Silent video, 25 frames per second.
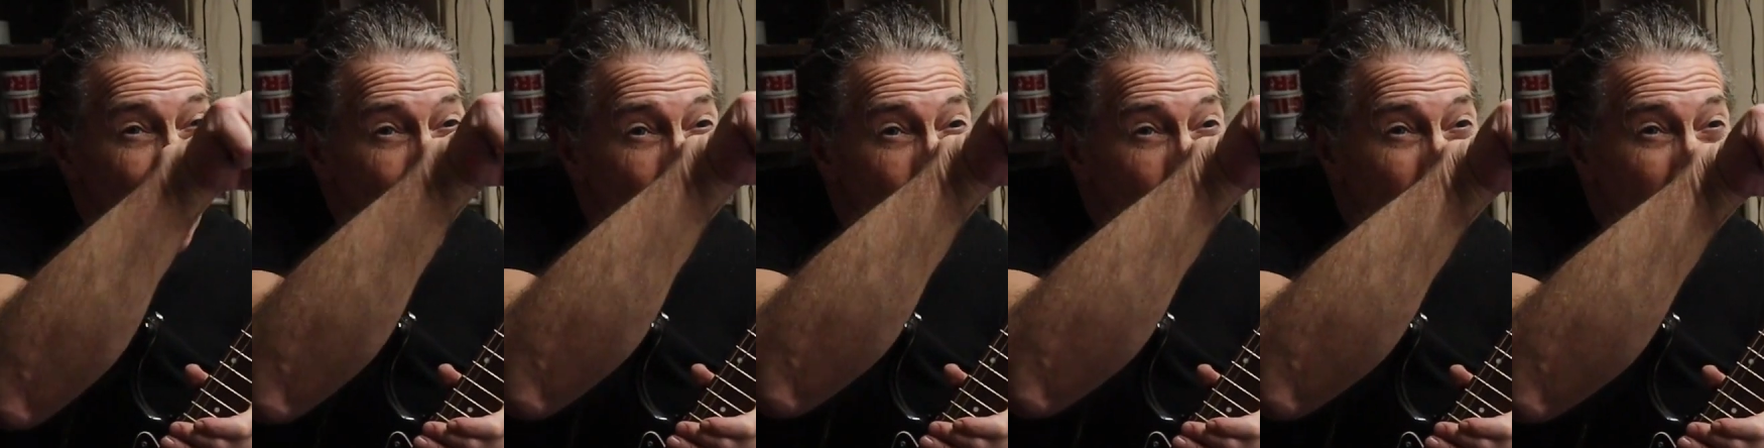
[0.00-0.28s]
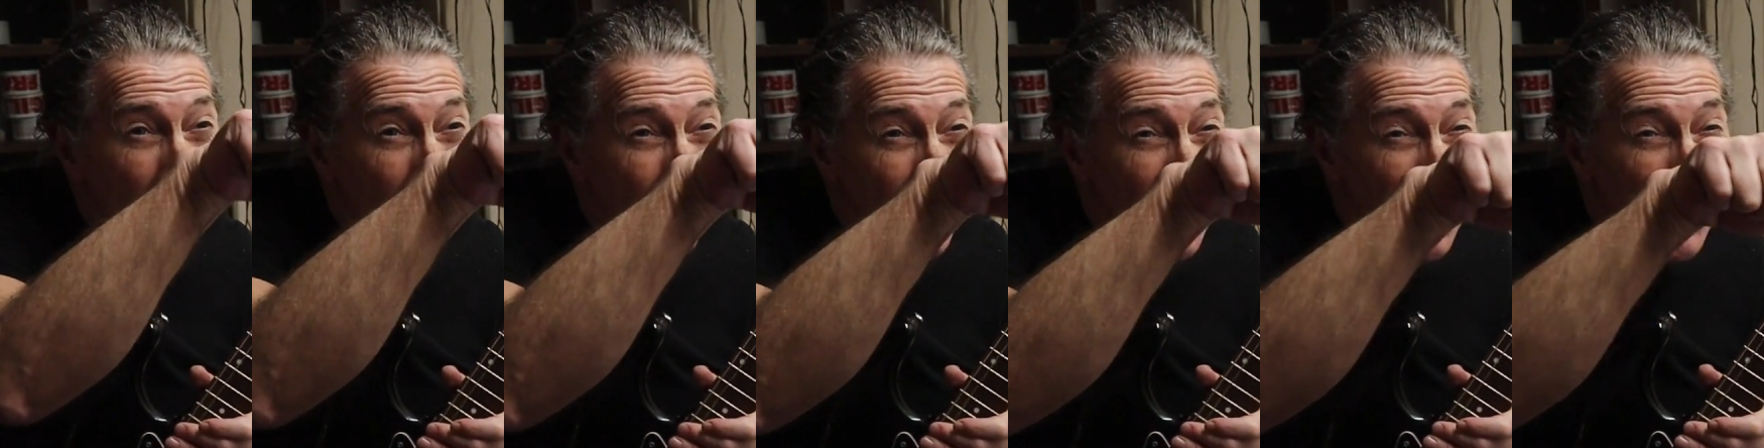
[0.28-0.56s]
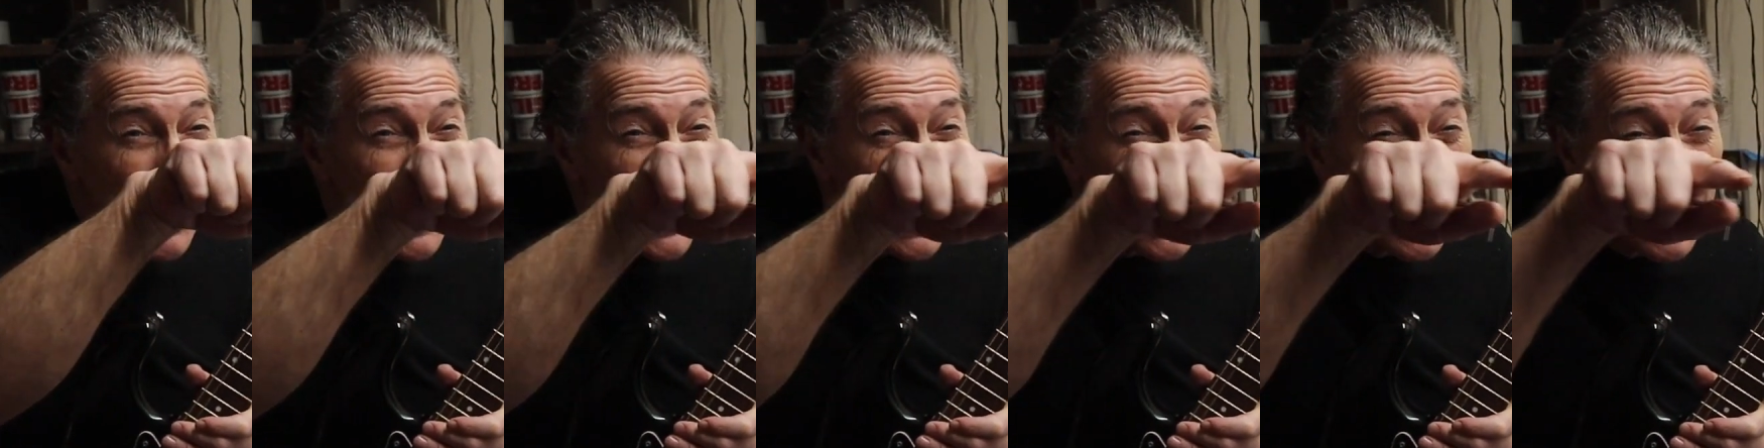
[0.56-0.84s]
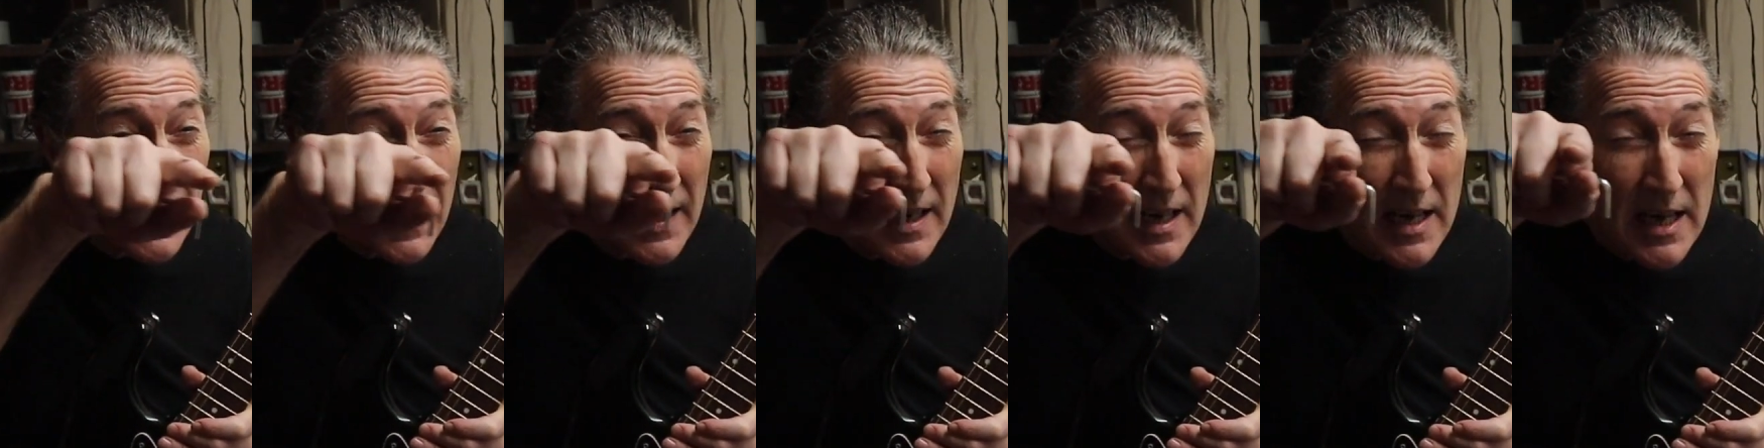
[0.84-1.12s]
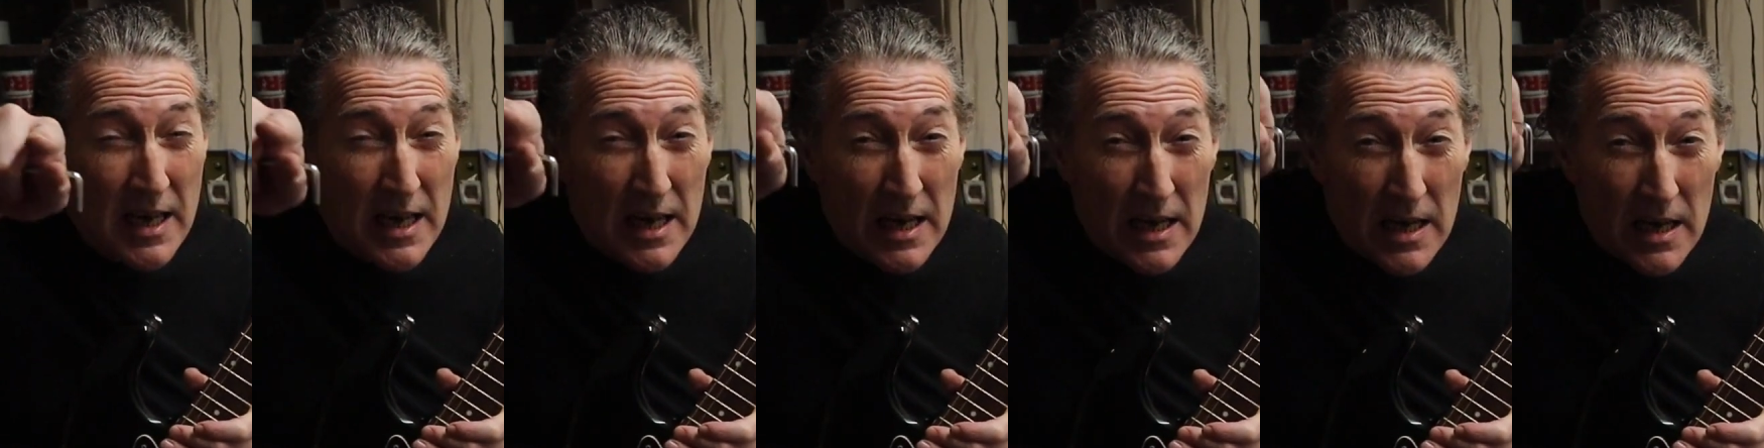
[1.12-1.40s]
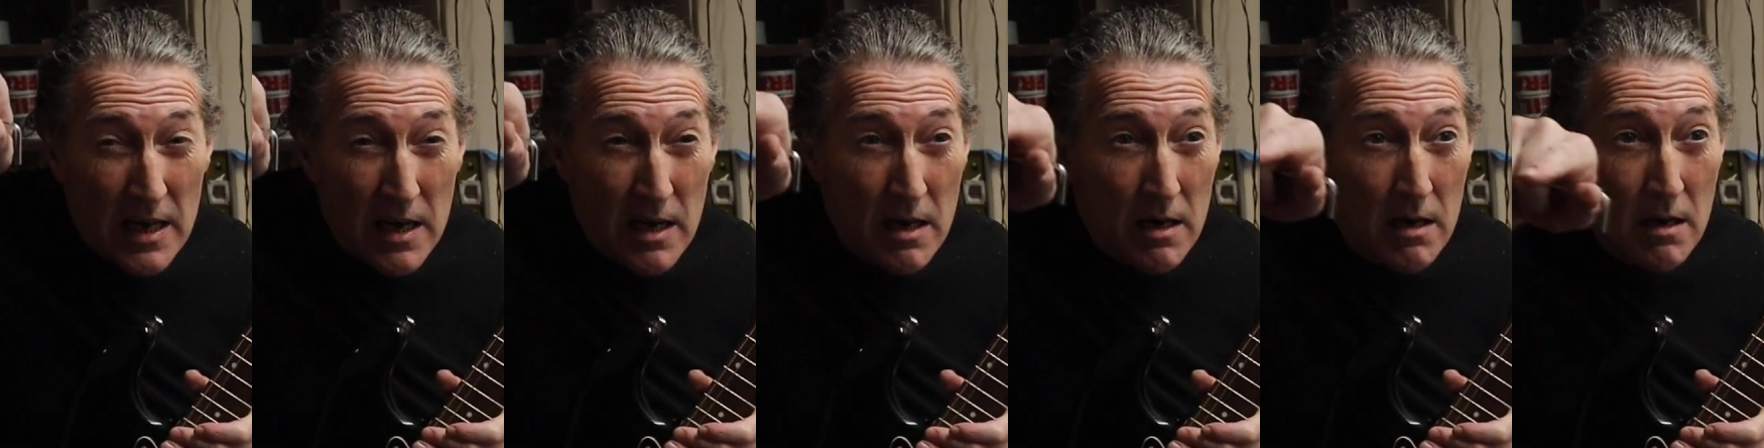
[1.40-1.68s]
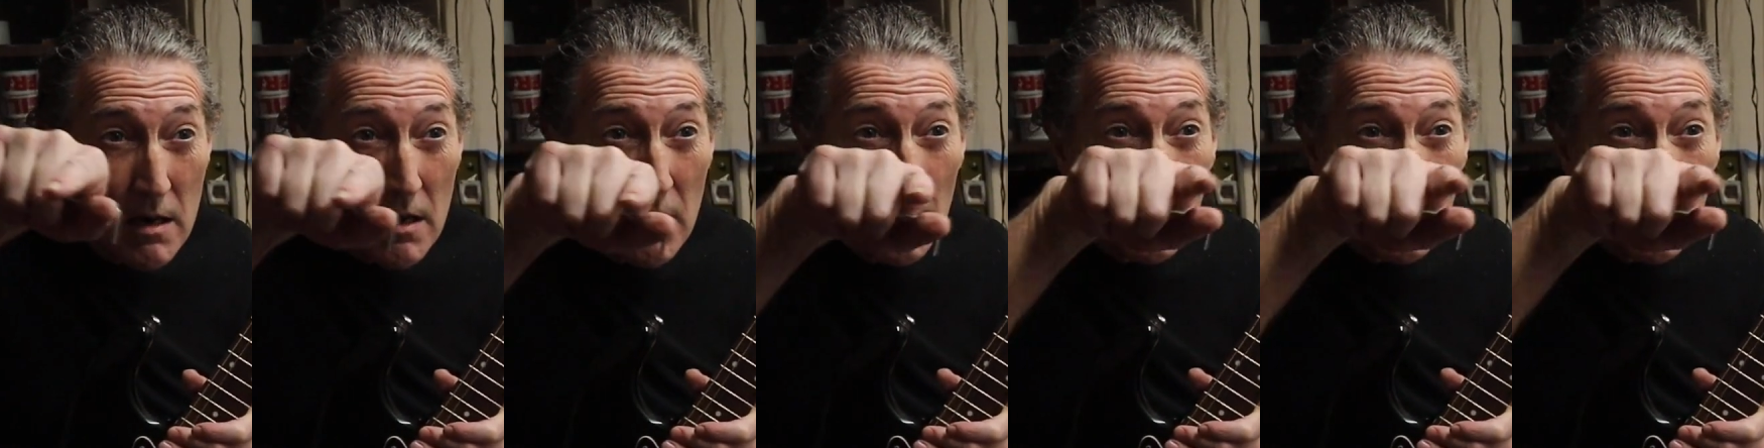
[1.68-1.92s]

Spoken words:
you'll be able to see